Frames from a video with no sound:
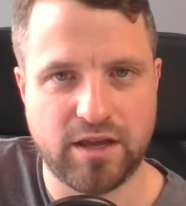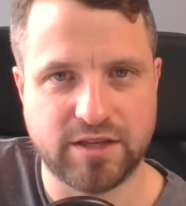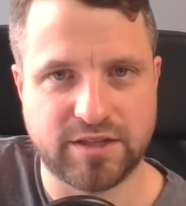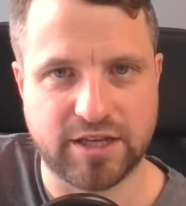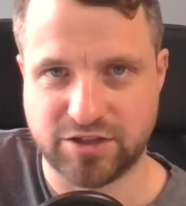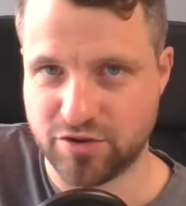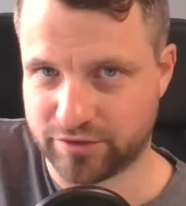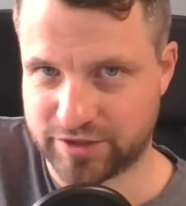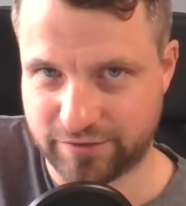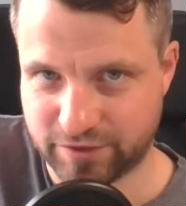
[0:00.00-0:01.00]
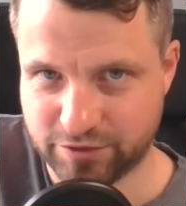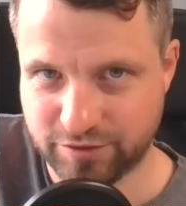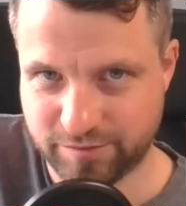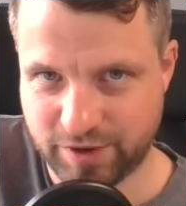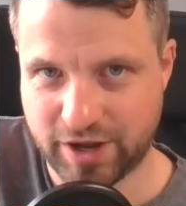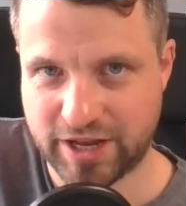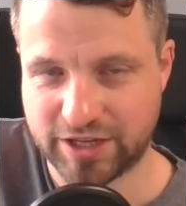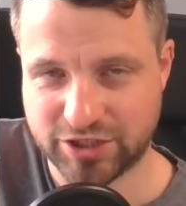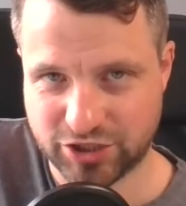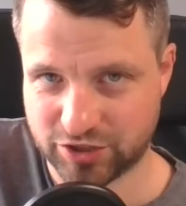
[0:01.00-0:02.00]
it's it's not difficult, but
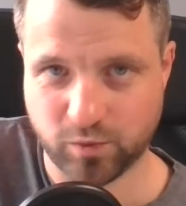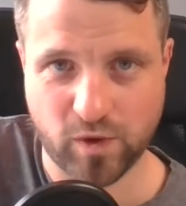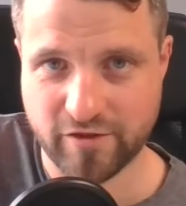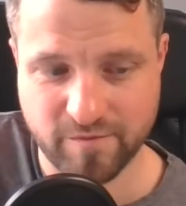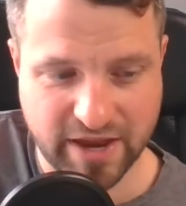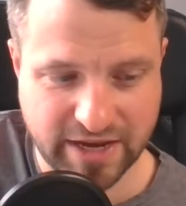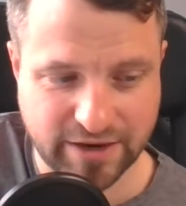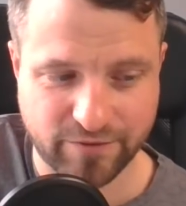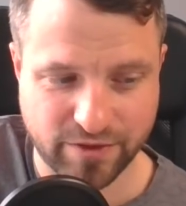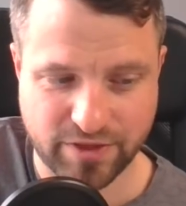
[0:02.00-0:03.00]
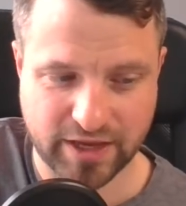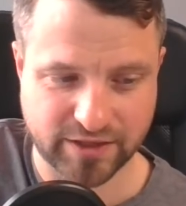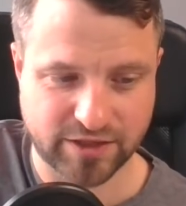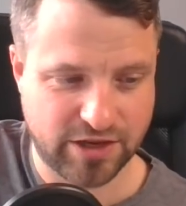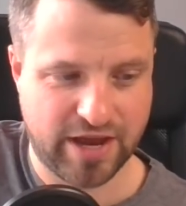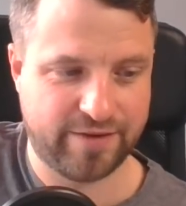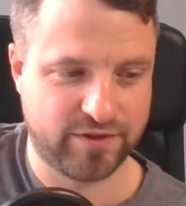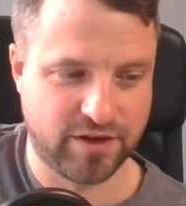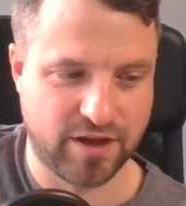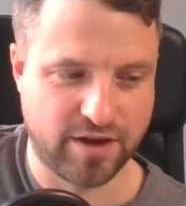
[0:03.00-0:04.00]
it's just one of many different things that you have
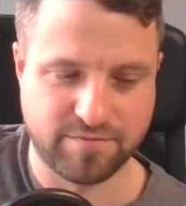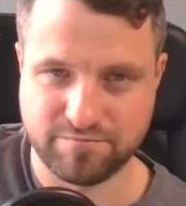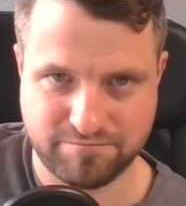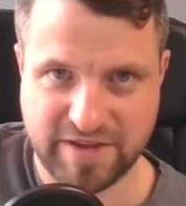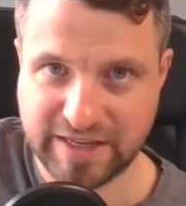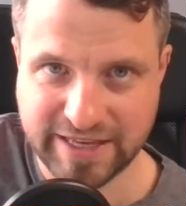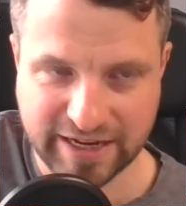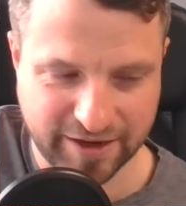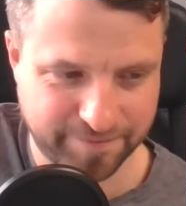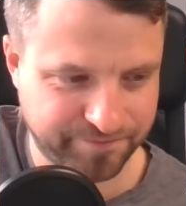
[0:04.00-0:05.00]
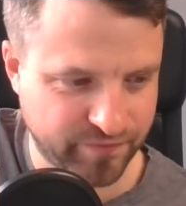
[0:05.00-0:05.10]
to learn. Itila.